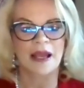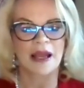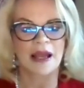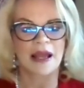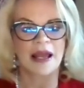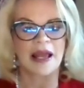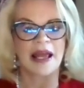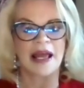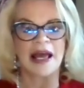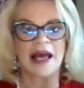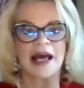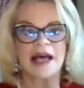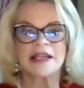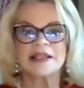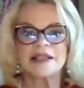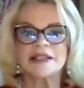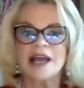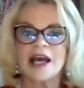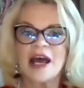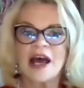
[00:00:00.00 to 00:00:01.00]

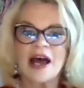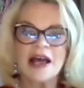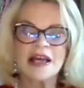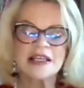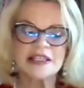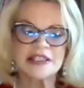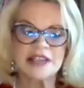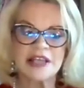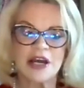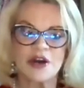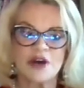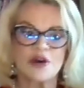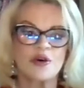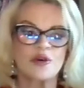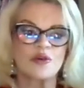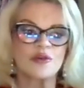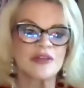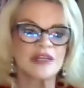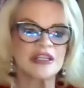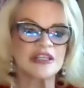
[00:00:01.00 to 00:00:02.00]
And
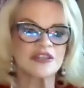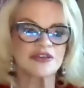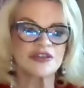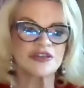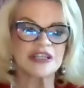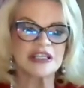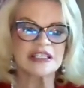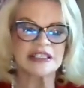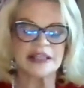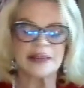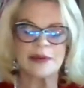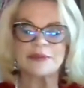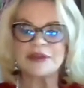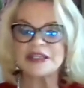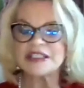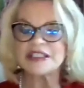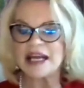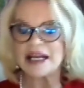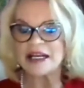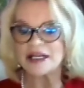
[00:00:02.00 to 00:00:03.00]
so these are just some of the
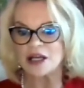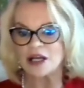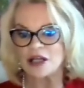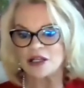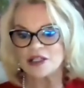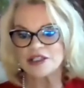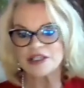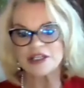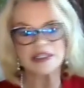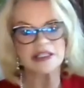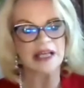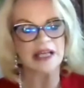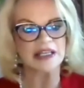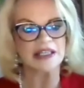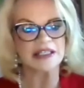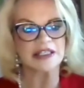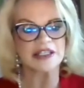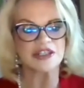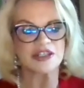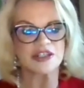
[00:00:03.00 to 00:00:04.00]
technologies. I
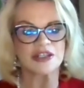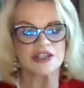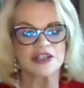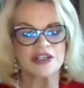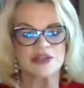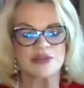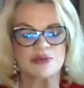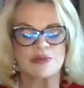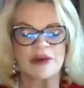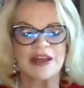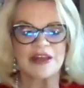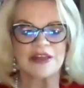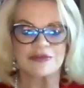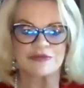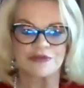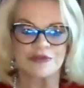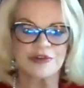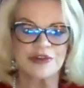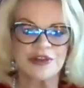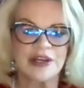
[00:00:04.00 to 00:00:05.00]
essentially just went
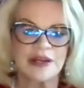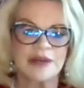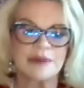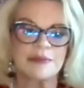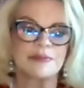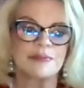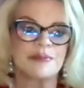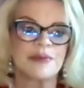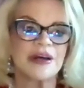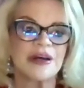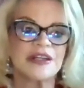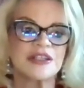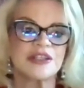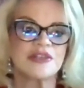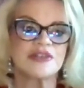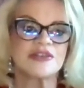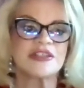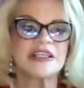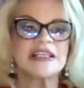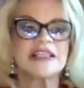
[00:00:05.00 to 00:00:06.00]
through them, but you
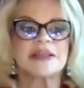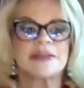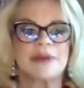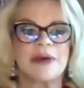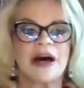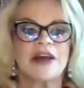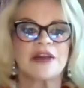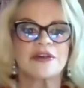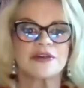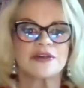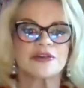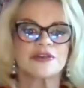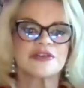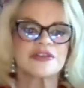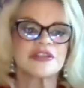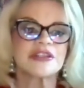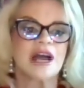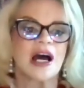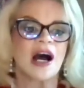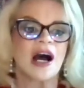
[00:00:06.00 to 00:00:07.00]
see some
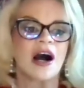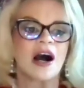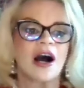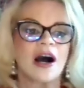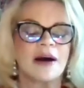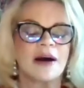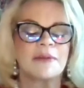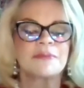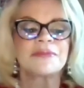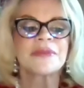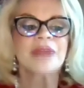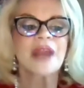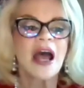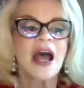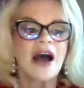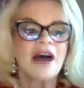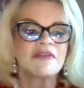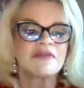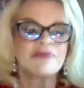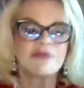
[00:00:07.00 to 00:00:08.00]
others.
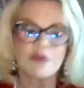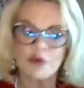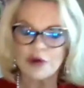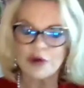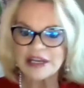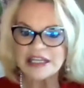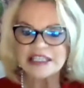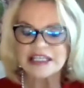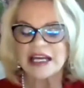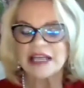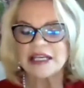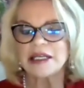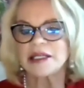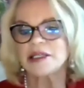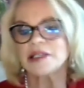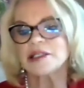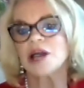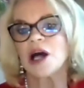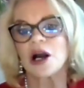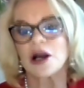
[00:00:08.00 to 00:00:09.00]
Voice I
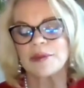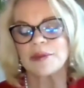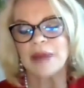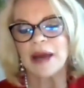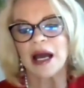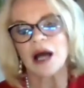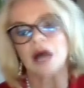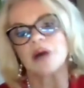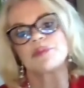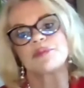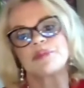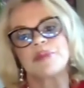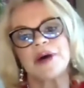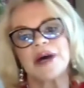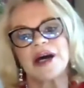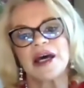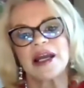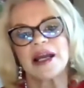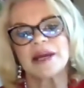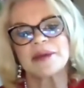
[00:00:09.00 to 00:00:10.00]
didn't talk about,
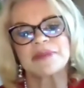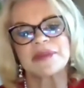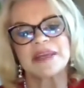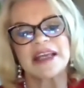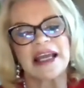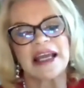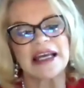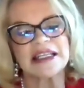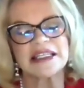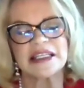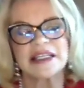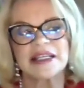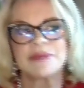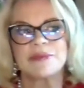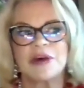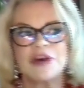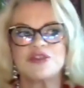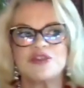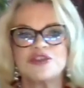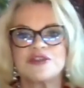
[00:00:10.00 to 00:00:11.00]
but I'm guessing
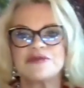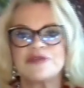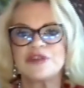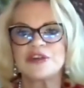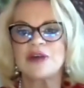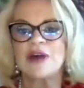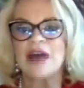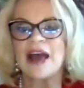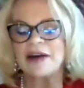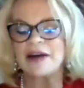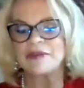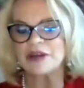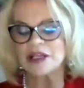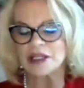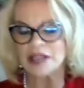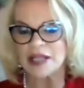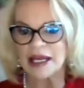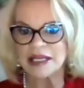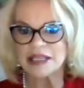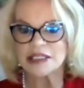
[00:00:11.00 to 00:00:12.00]
most of you have an
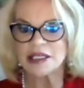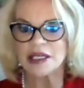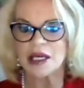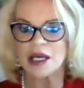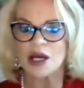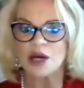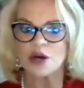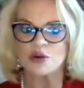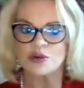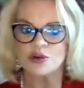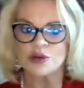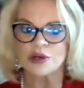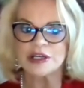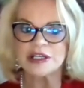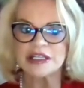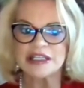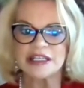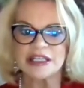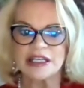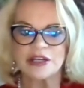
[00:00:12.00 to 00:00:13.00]
Alexa or a
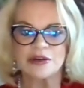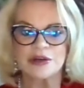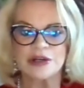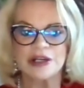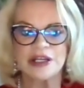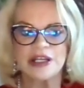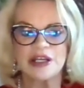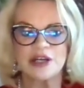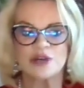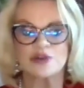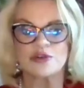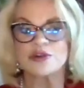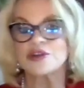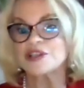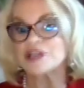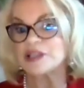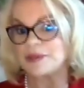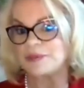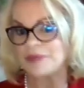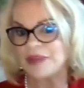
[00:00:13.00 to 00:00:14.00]
Siri or
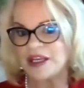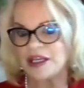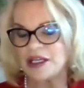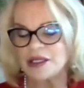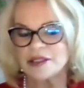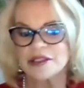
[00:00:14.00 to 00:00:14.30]
something.